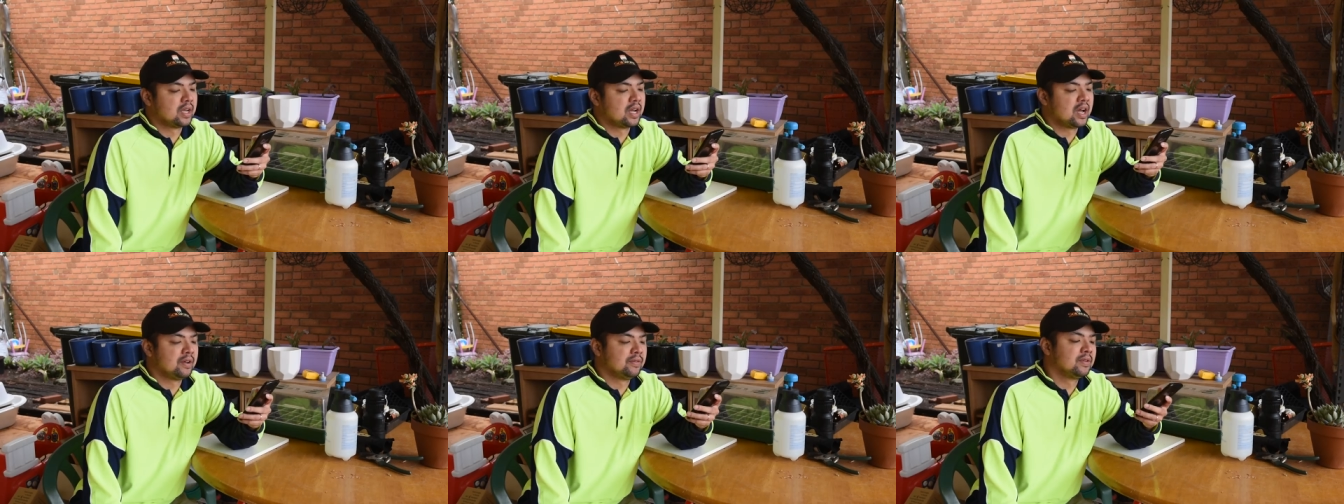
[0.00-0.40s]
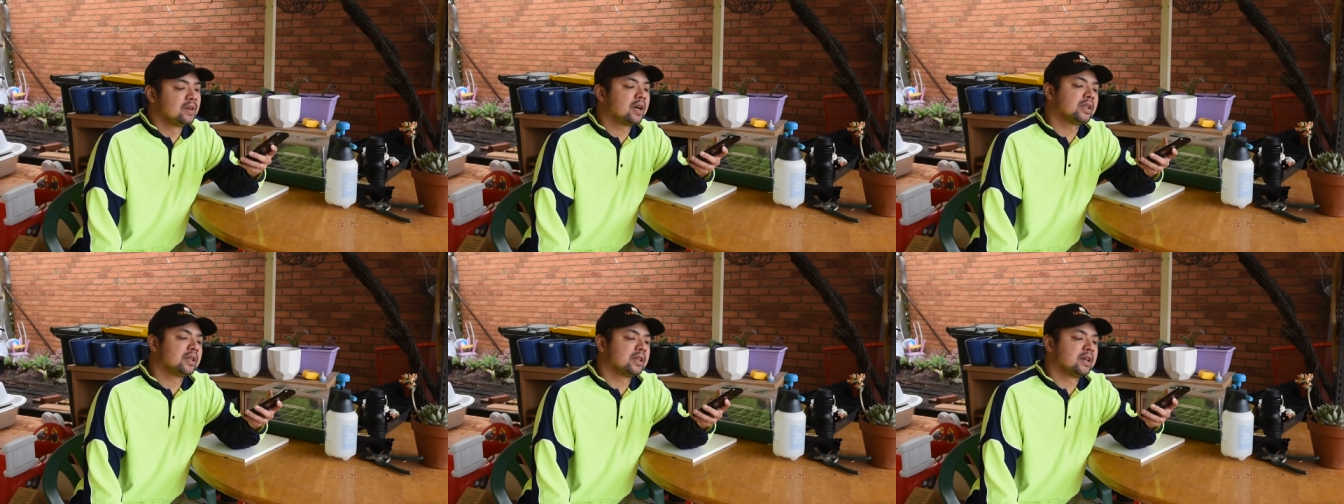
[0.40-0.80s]
I've
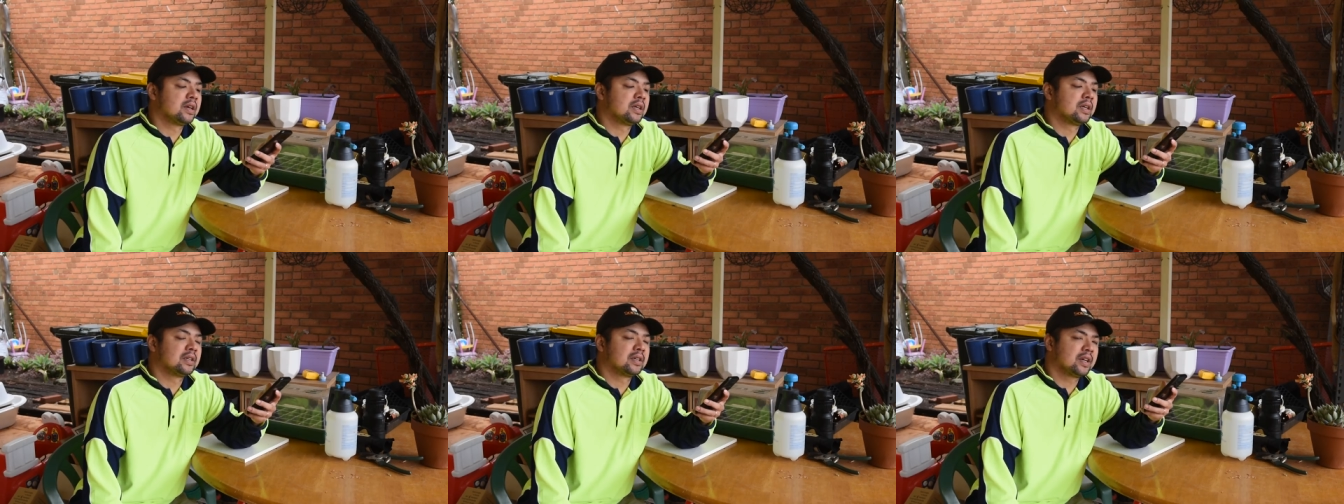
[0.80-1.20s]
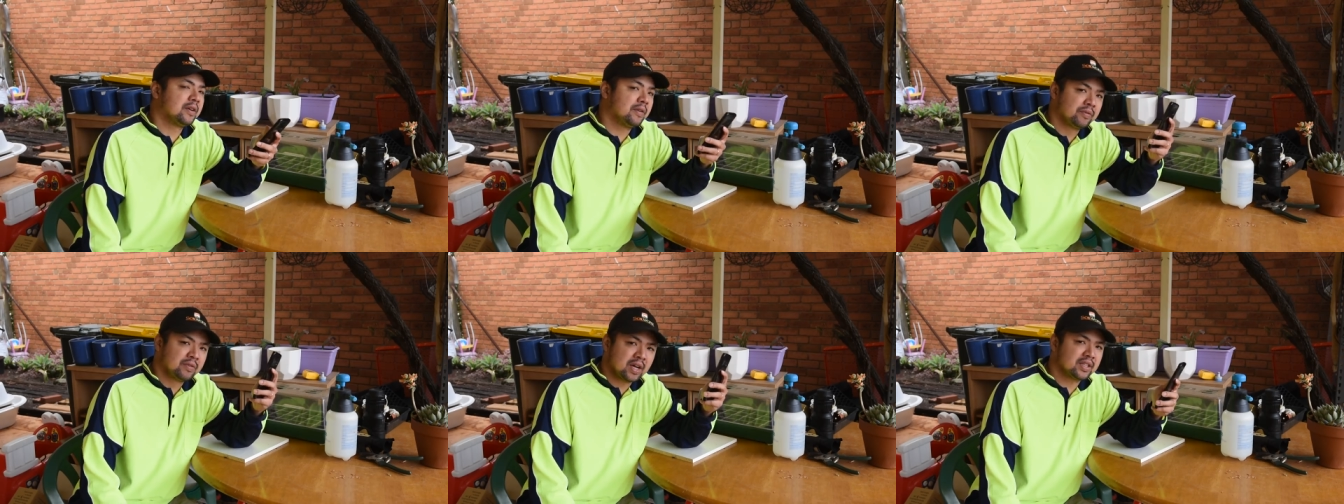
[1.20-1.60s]
gotten uh,
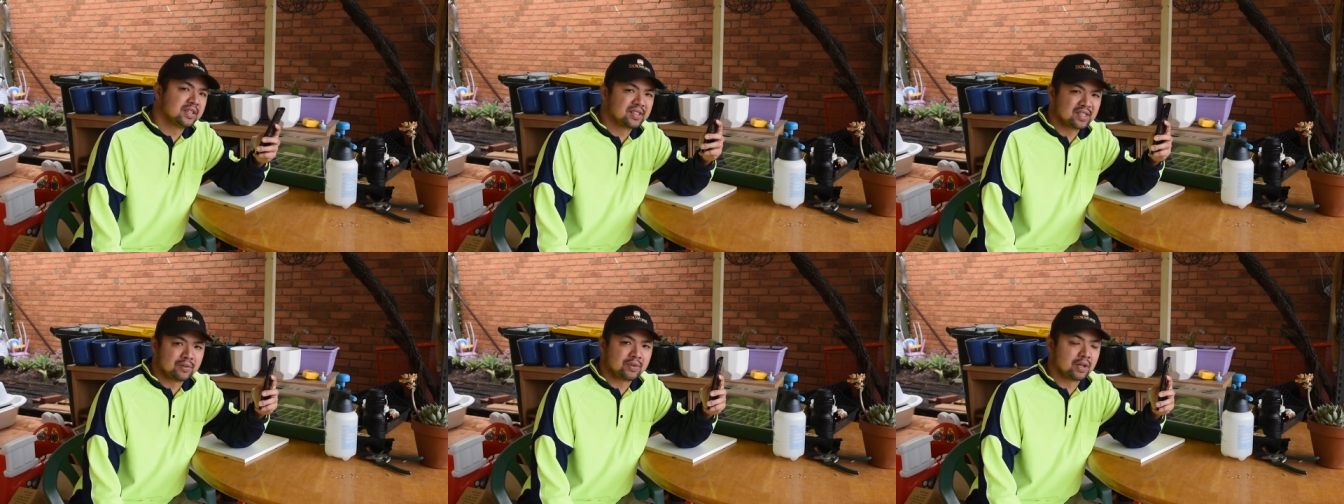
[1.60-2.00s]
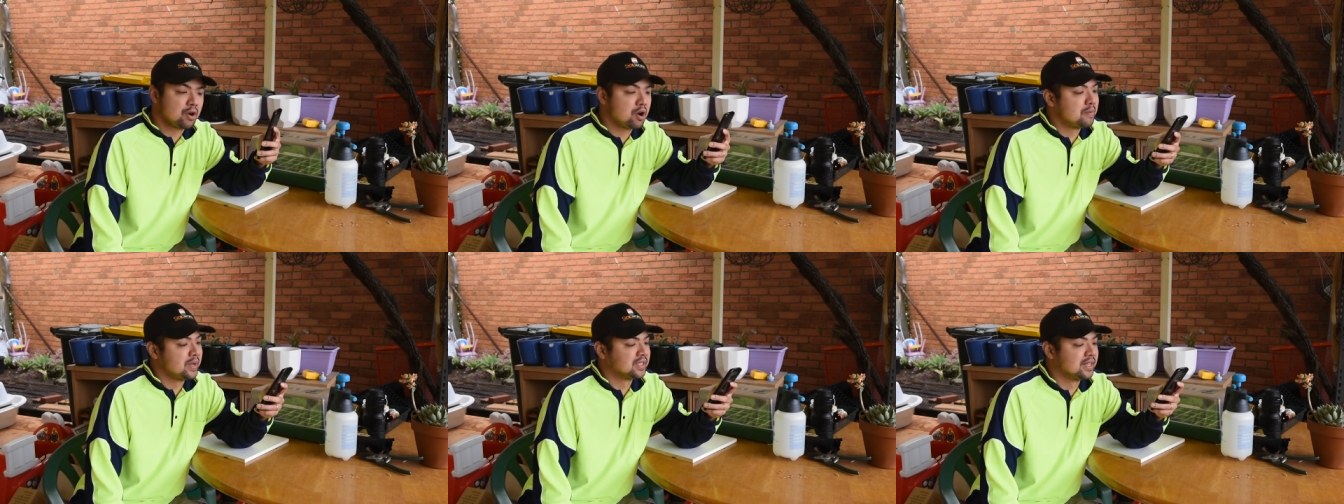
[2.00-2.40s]
gotten several
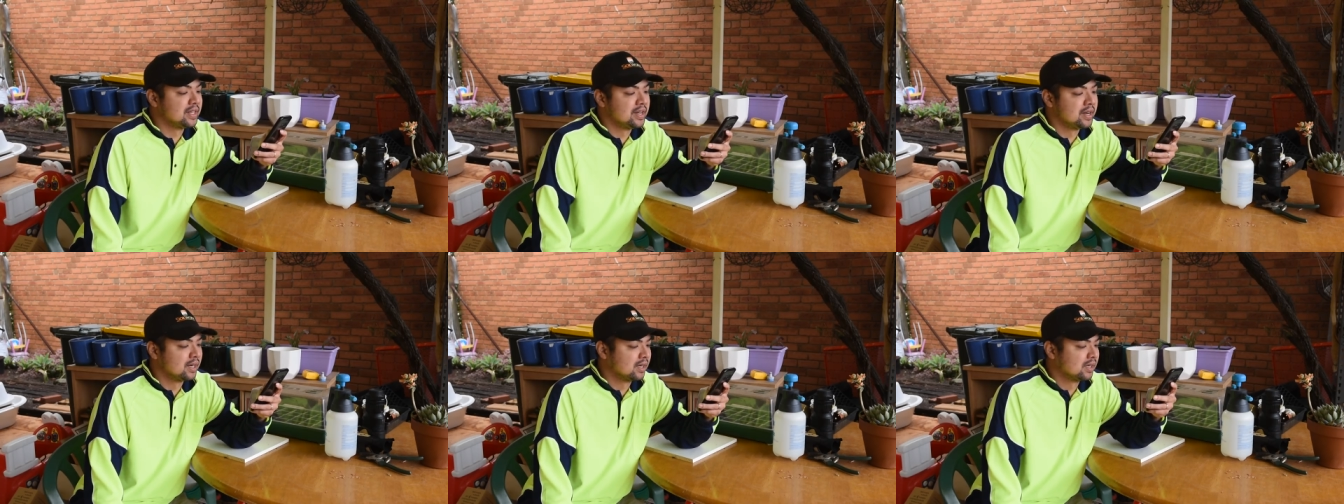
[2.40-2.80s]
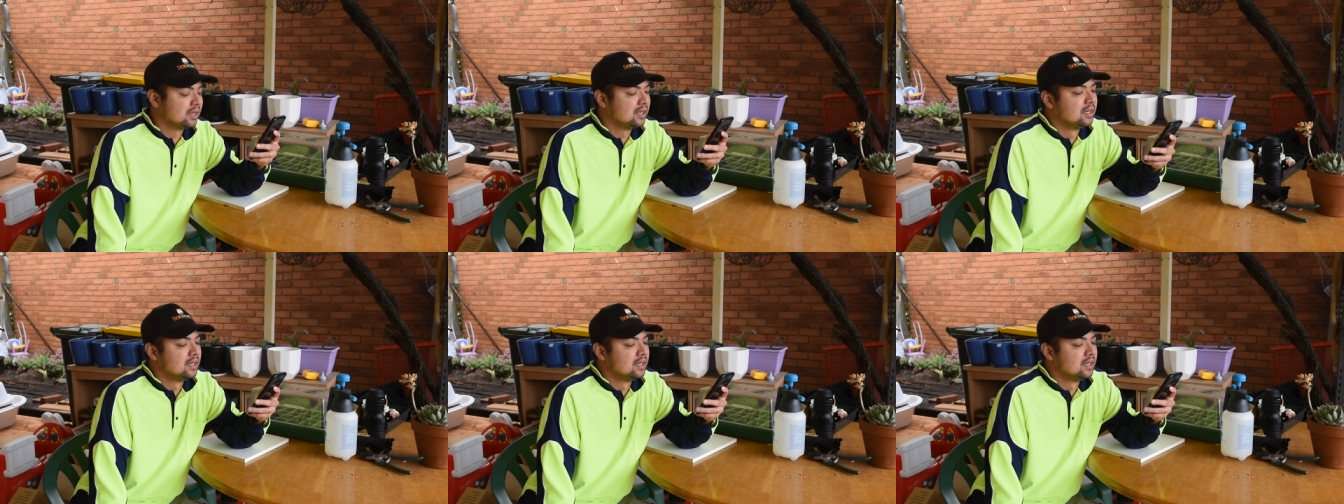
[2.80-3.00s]
comments in here.